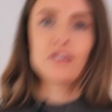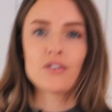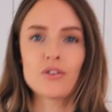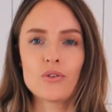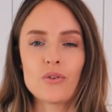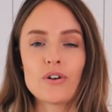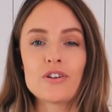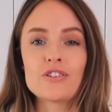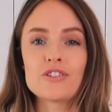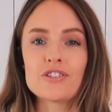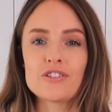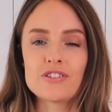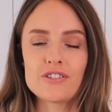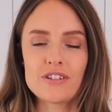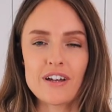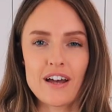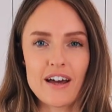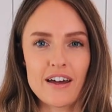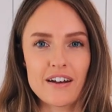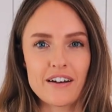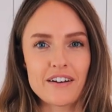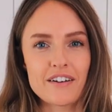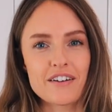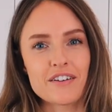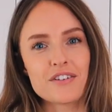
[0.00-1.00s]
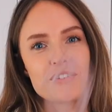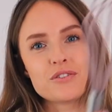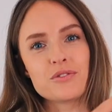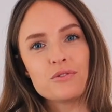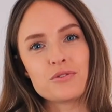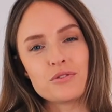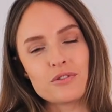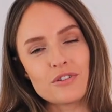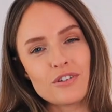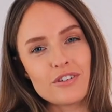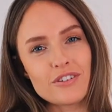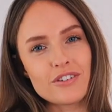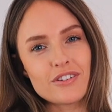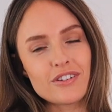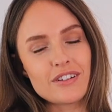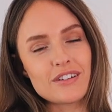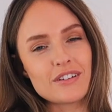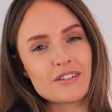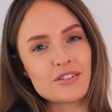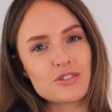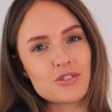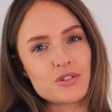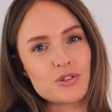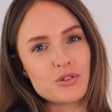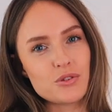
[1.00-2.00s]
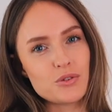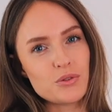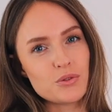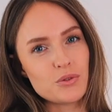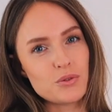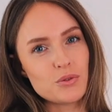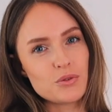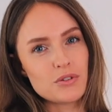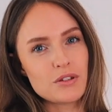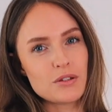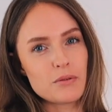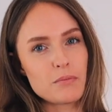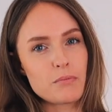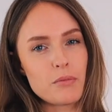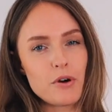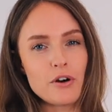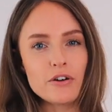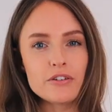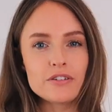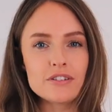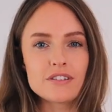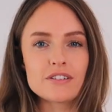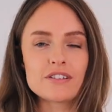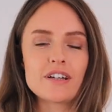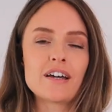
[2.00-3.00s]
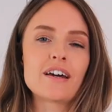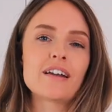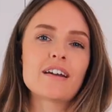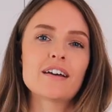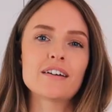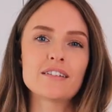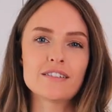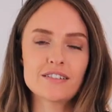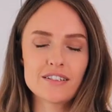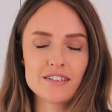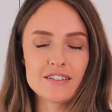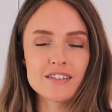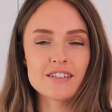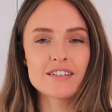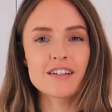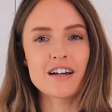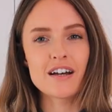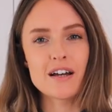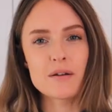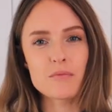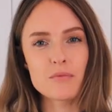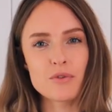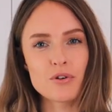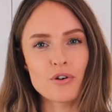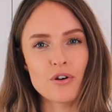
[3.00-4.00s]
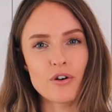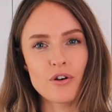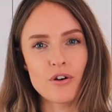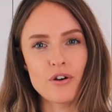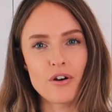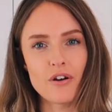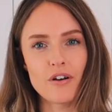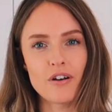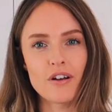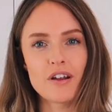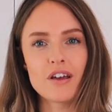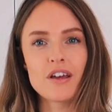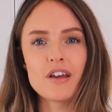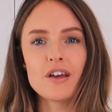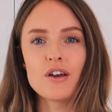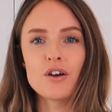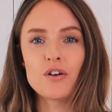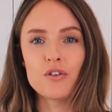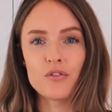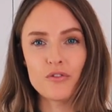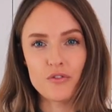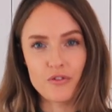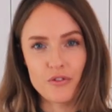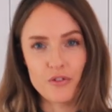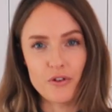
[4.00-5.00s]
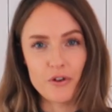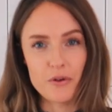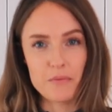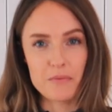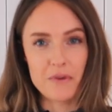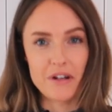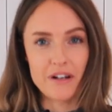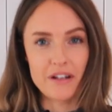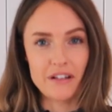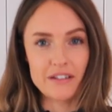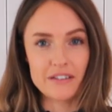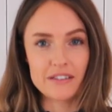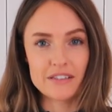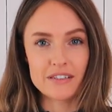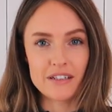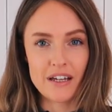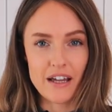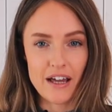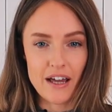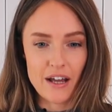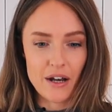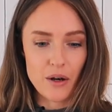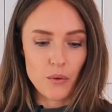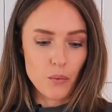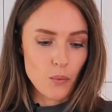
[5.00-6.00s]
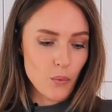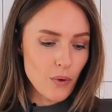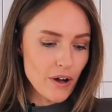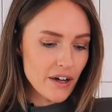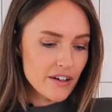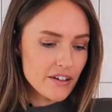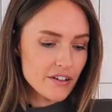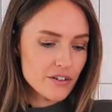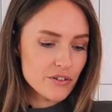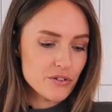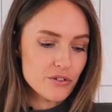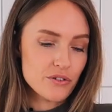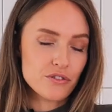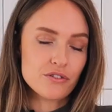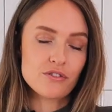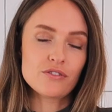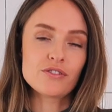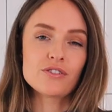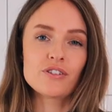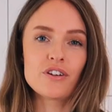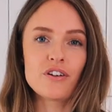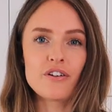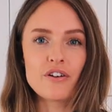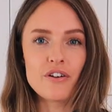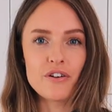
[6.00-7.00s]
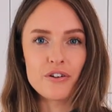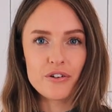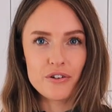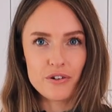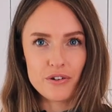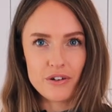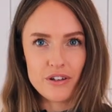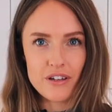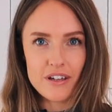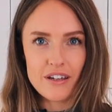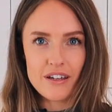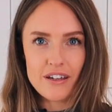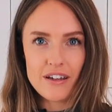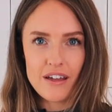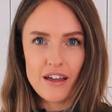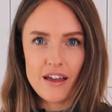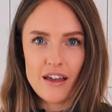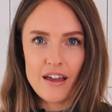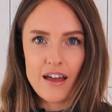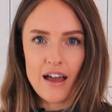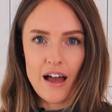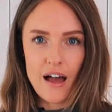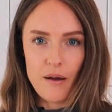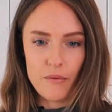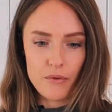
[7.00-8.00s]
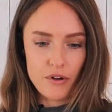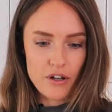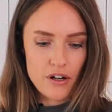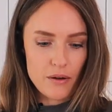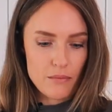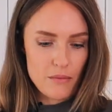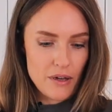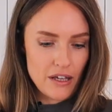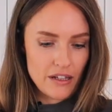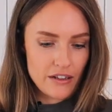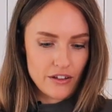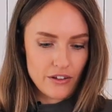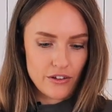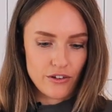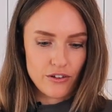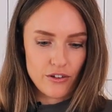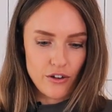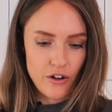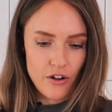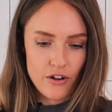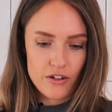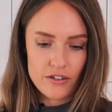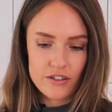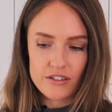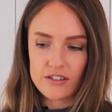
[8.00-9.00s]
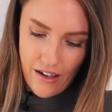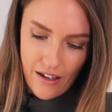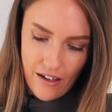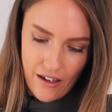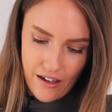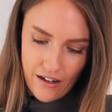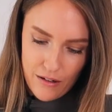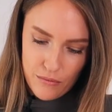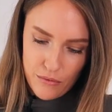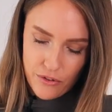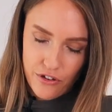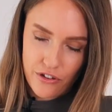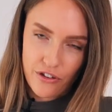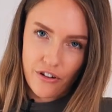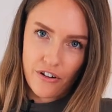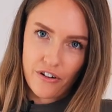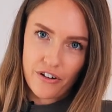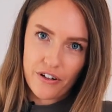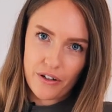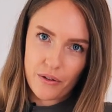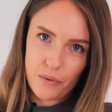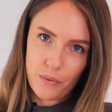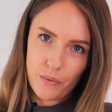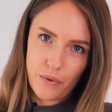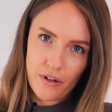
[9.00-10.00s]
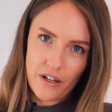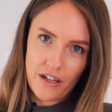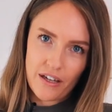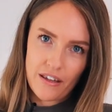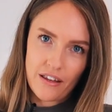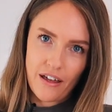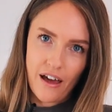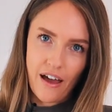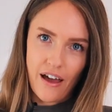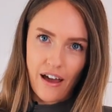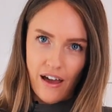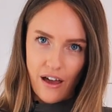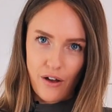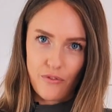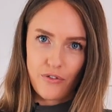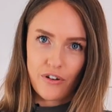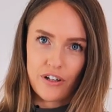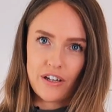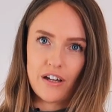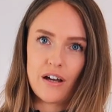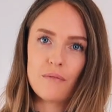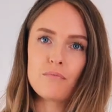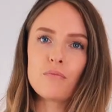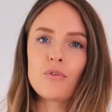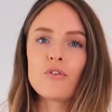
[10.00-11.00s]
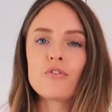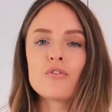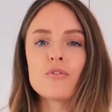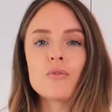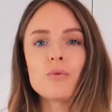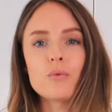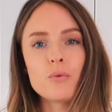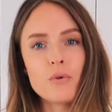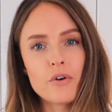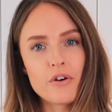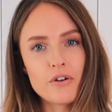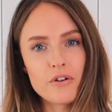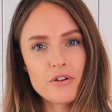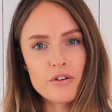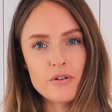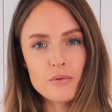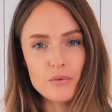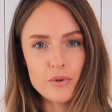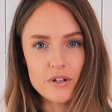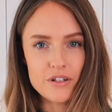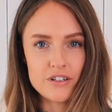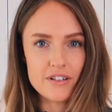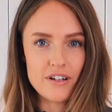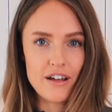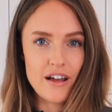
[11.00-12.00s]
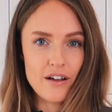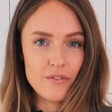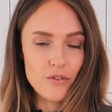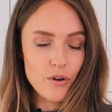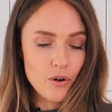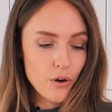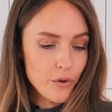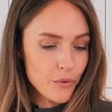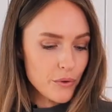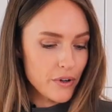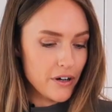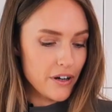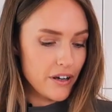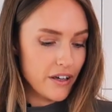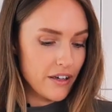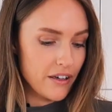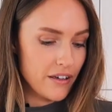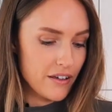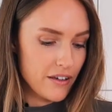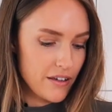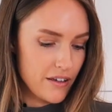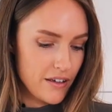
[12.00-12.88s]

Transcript: So I just added the noodles into the pot and I set the timer on 4 minutes. And while the noodles are cooking, I'm gonna make the sauce. I'll be starting with a half a cup of water, which I have already